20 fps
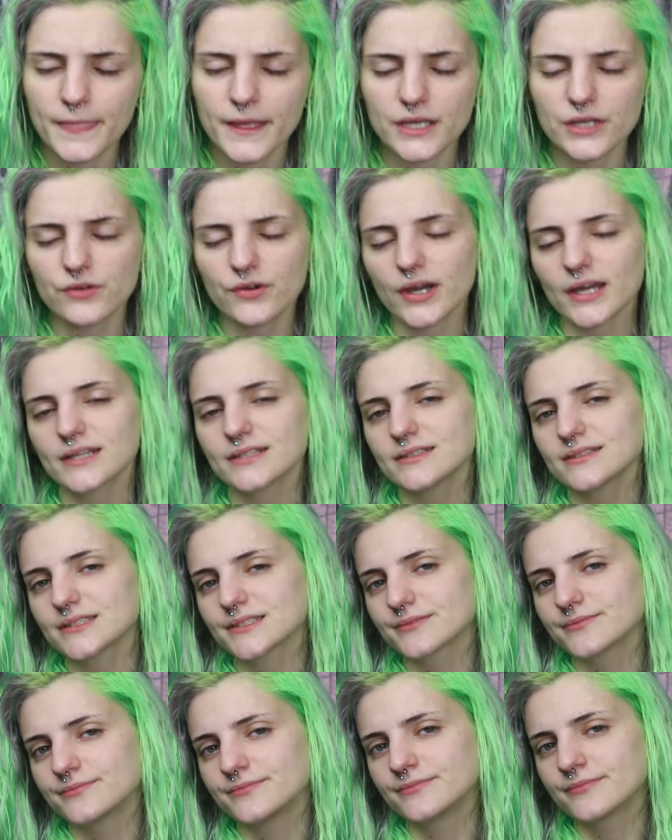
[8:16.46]
And you
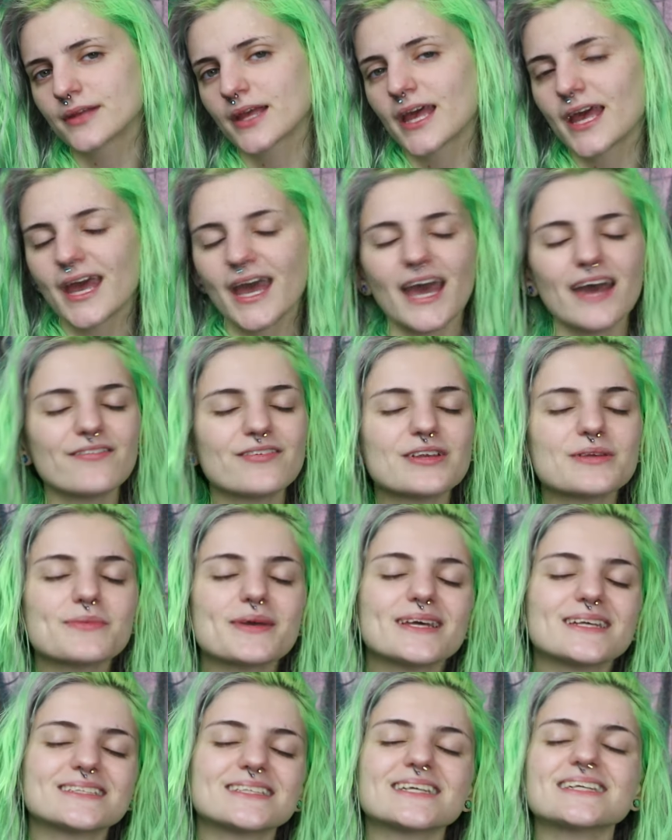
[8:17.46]
guys, have an
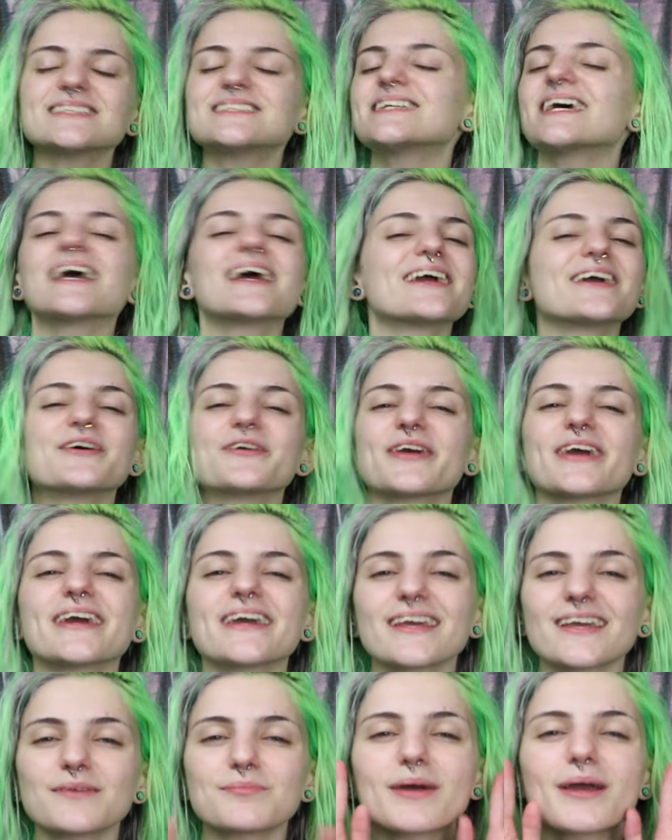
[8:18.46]
amazing day, okay?